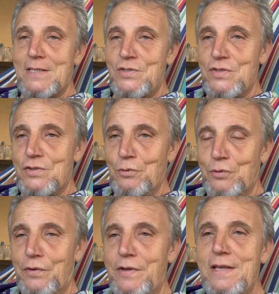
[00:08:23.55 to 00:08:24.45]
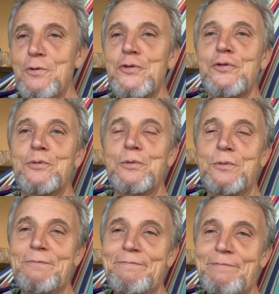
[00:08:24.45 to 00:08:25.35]
So see you
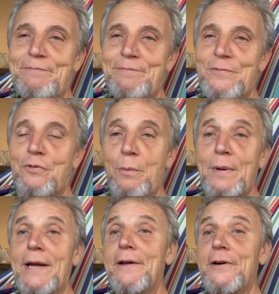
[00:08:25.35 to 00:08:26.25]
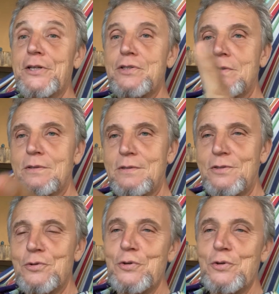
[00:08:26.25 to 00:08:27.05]
soon from my heart to